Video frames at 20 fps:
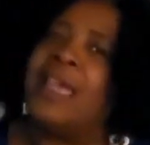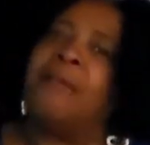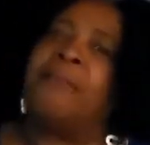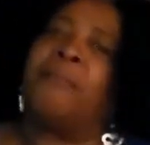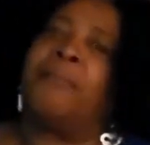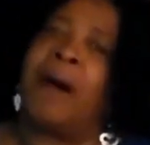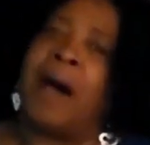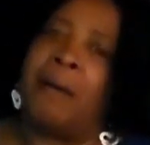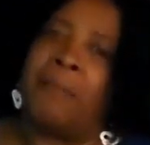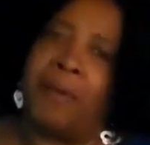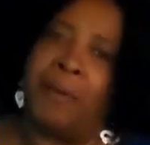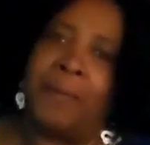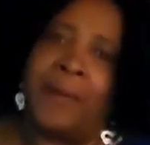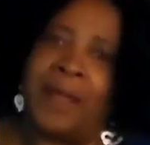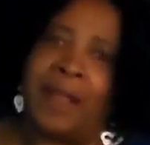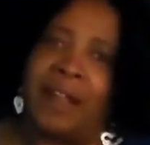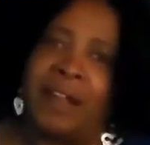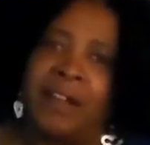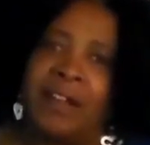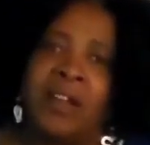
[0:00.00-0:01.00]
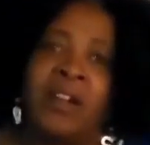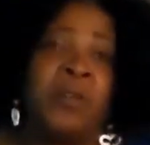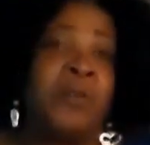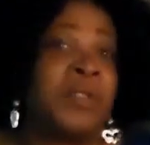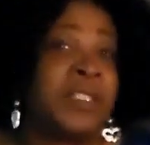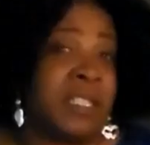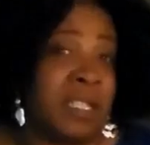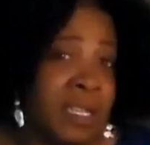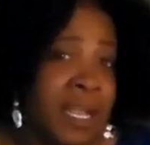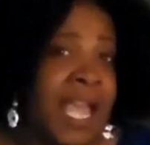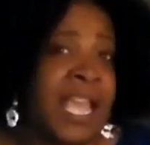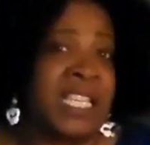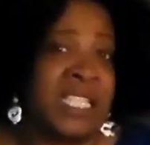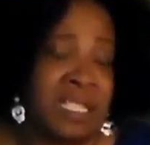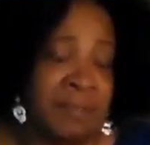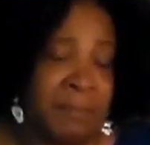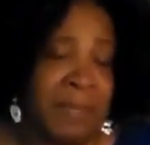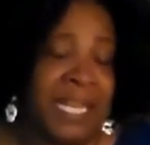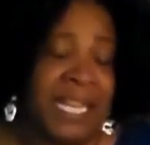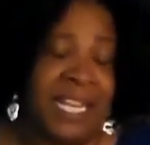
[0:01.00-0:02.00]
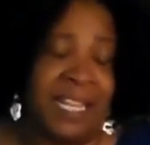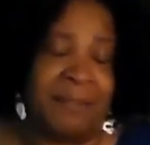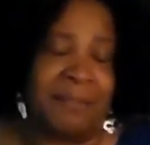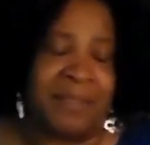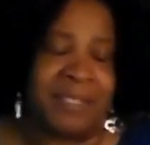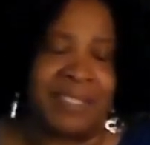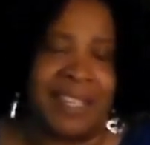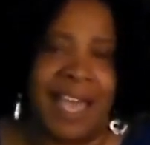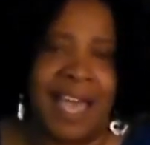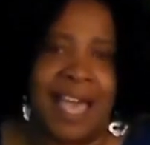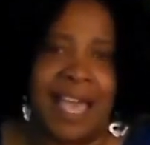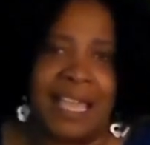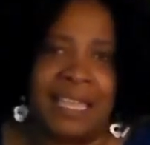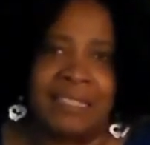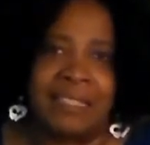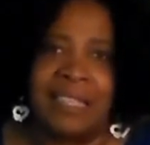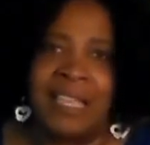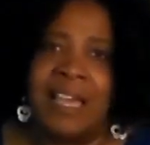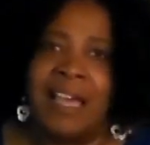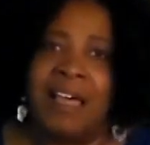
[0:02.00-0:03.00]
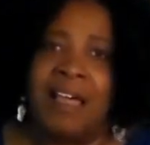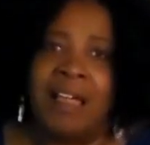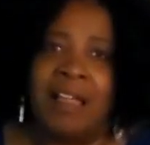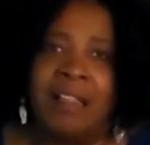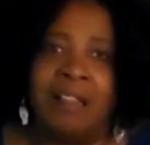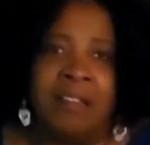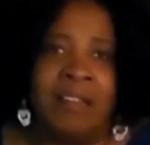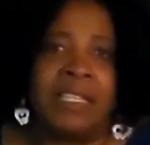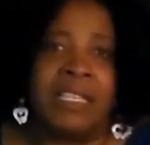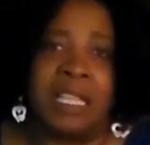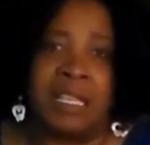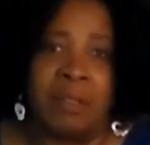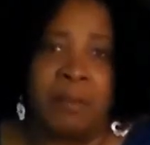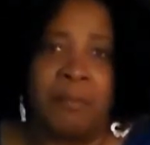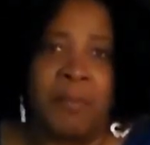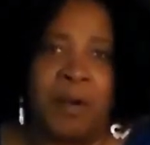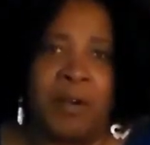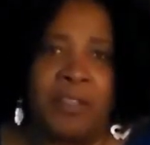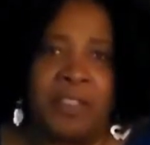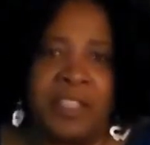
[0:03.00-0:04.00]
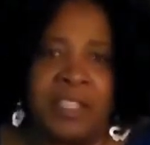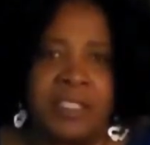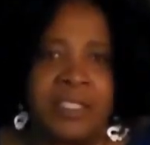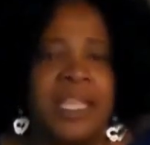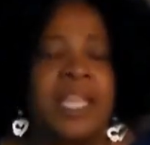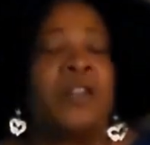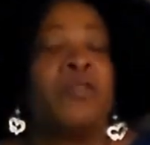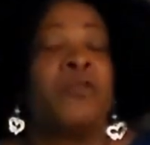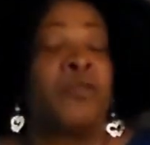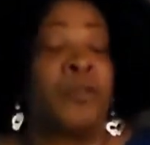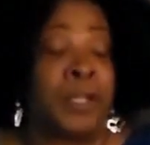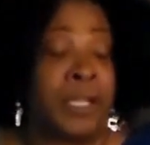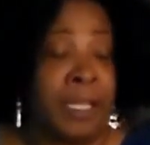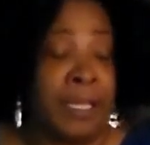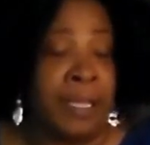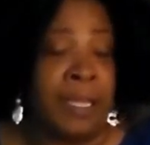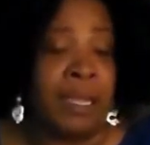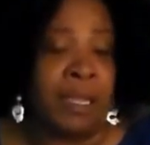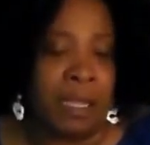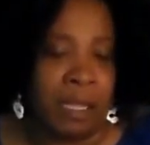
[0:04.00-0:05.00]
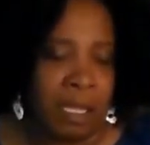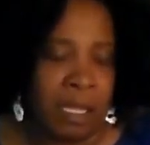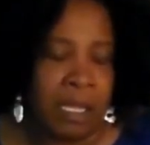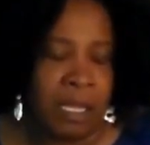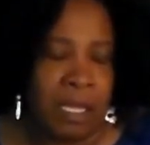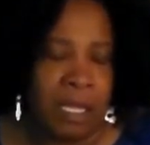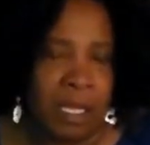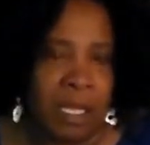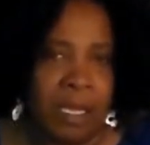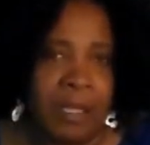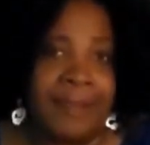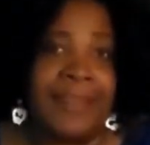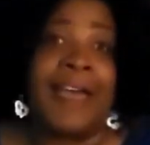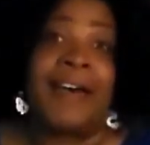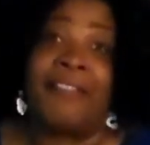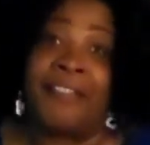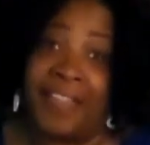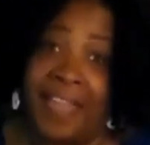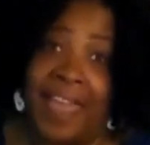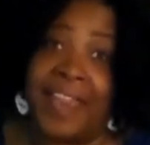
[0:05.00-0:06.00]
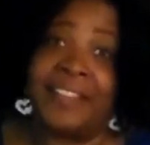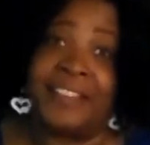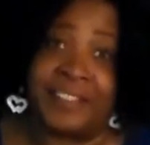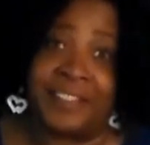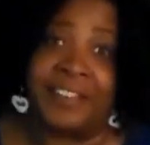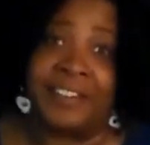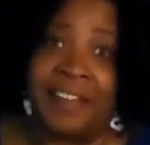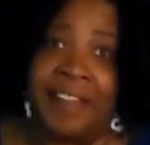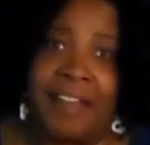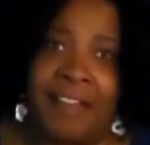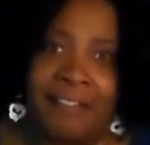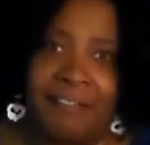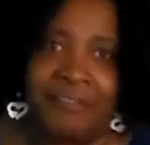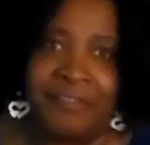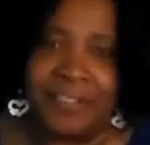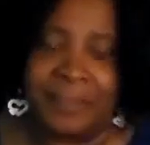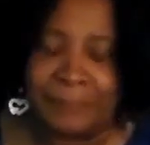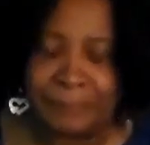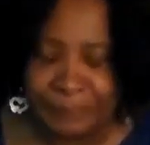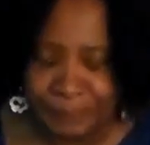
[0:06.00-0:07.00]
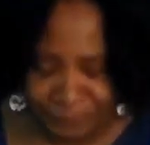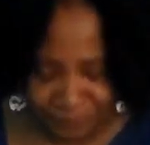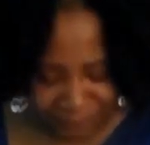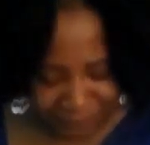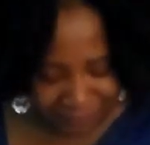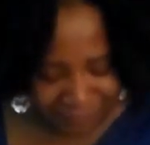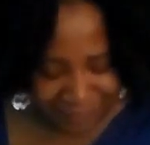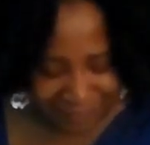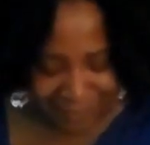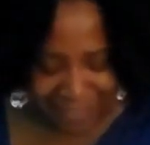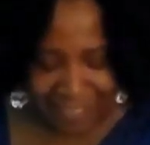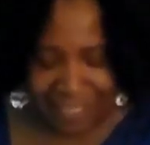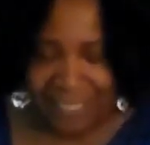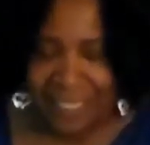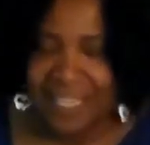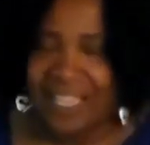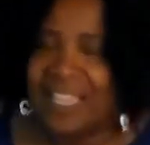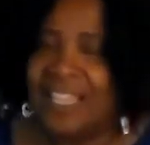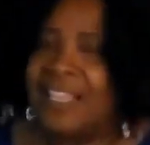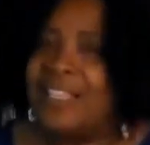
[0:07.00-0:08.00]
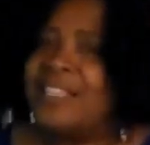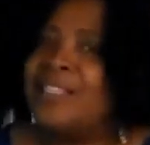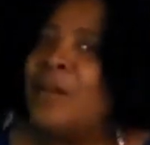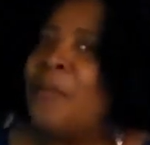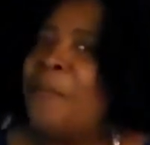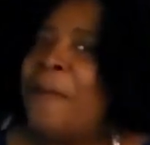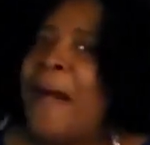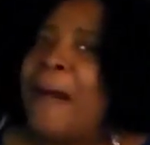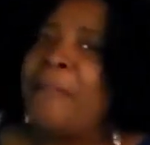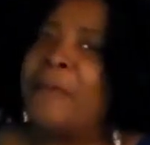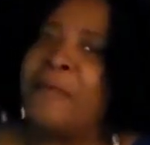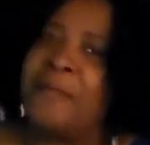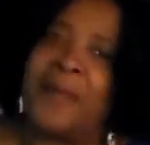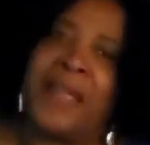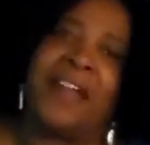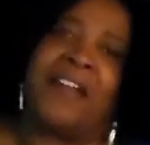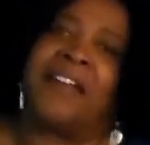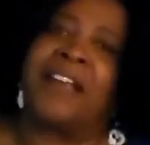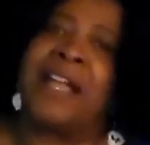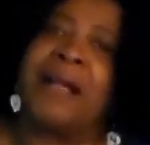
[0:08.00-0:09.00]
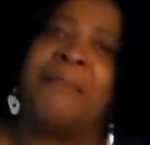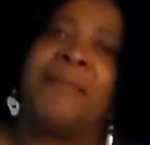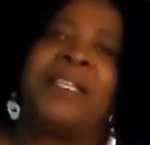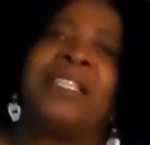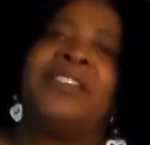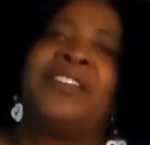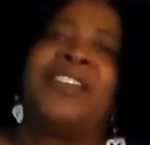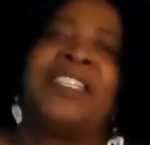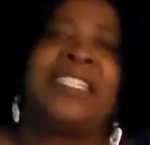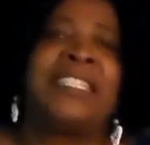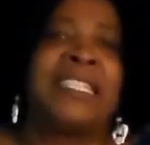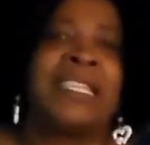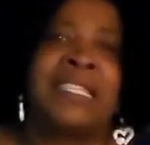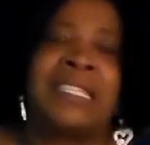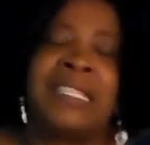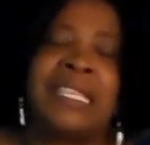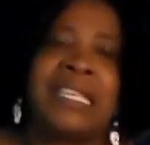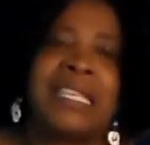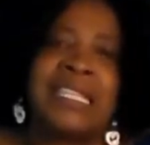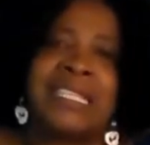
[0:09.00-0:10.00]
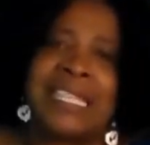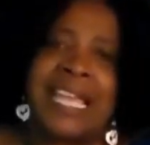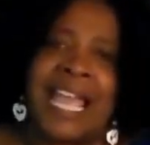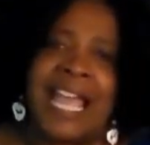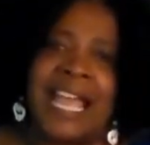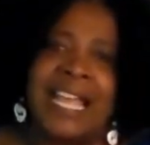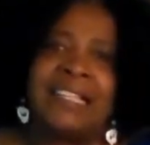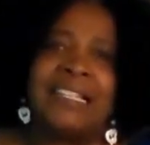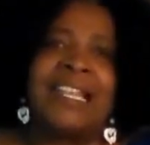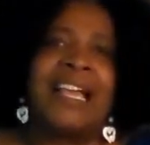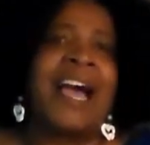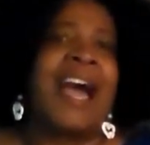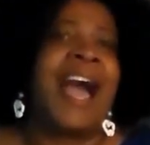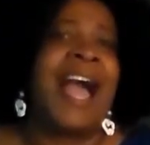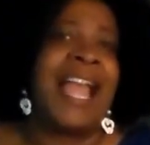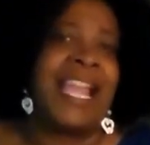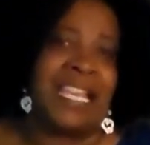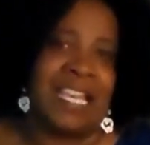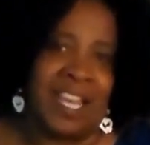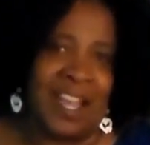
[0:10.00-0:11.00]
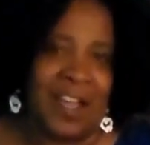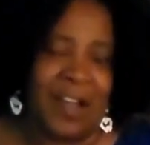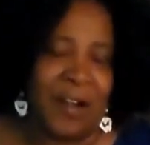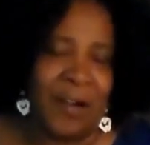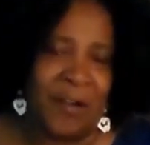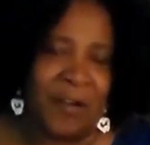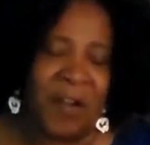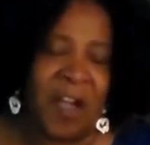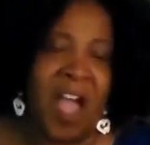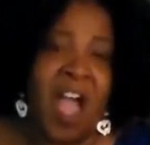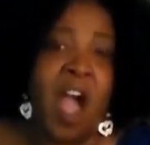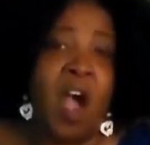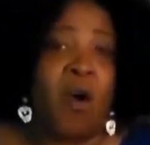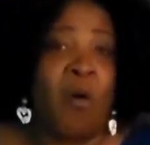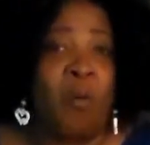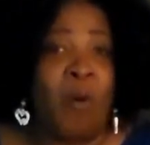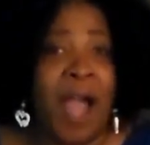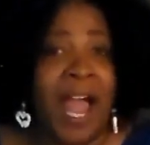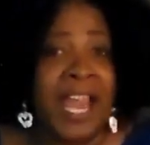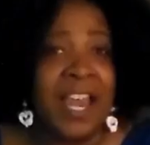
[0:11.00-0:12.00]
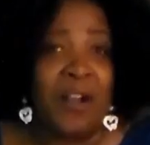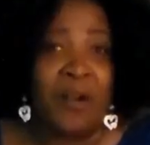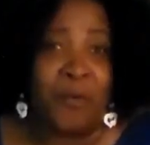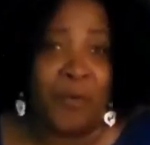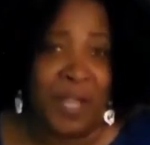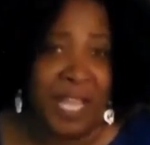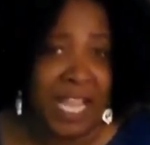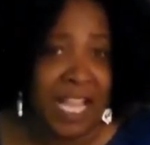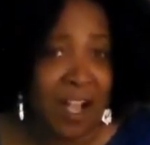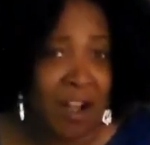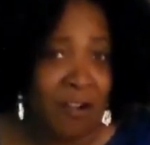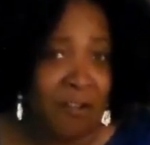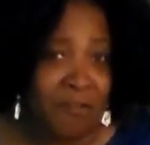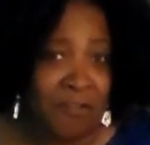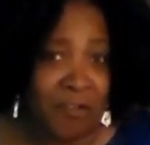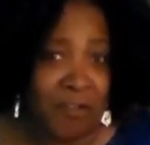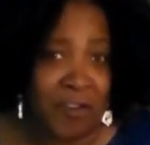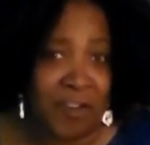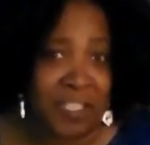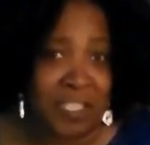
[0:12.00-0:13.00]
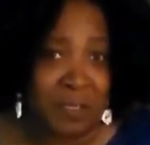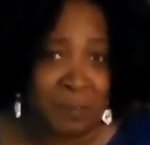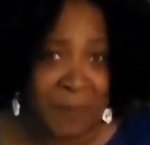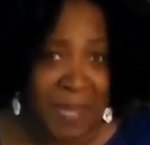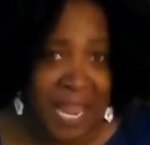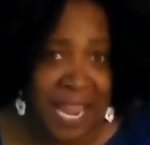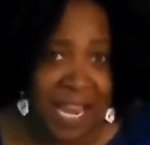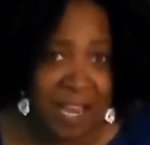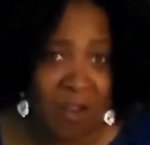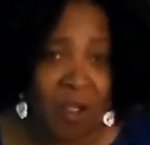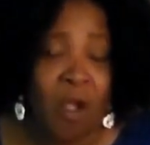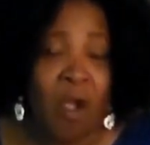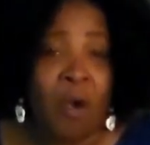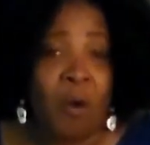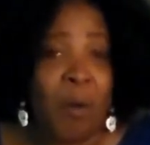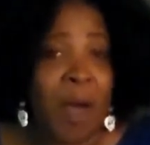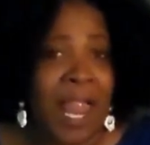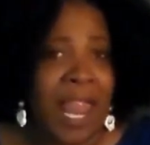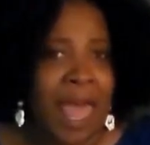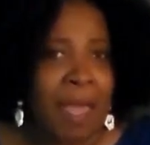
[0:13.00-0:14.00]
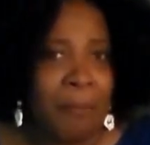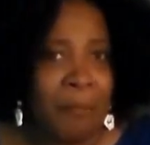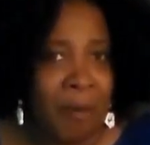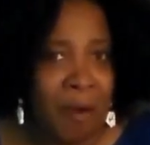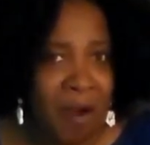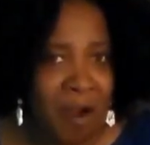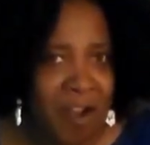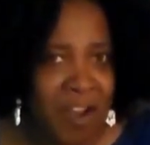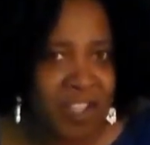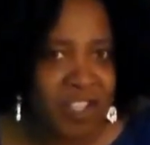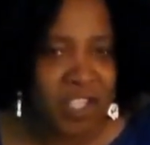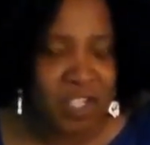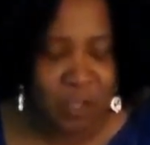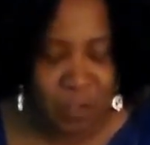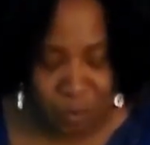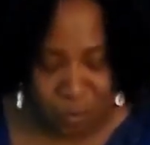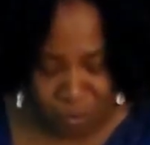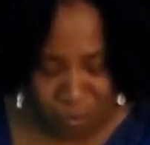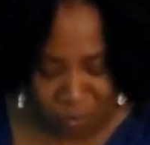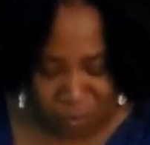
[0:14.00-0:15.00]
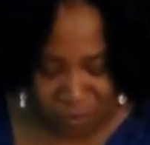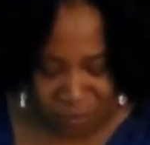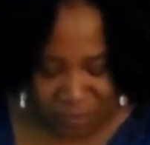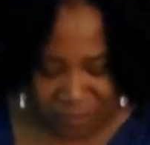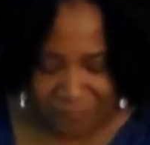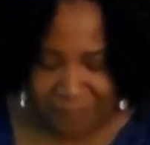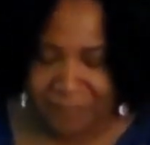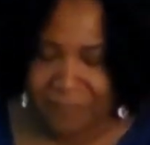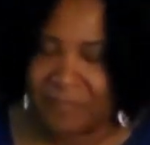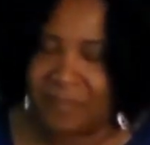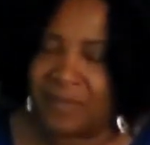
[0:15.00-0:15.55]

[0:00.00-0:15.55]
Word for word: and Mama Bear, who was a nice medium size, looked at them both and said, "Really? Now that is enough." So Papa Bear, coming to his senses, said, "I know. Why don't we go for a spin while our porridge cools?"